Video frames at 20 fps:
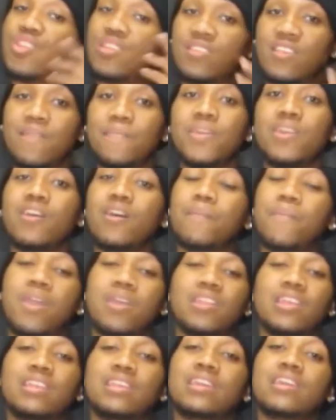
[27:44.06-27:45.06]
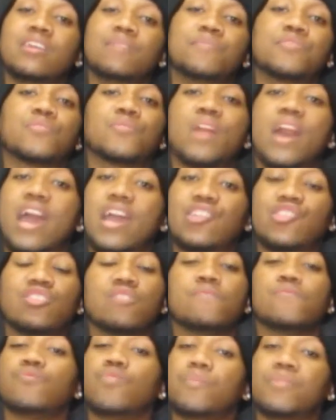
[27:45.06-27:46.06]
Just hit me up in the DMs on
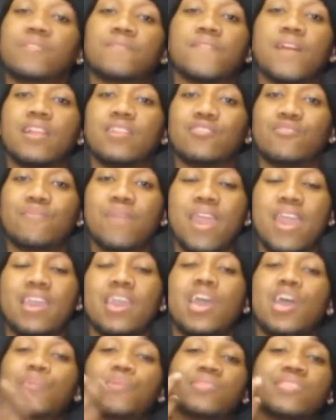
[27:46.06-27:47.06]
IG if you want me to follow you back.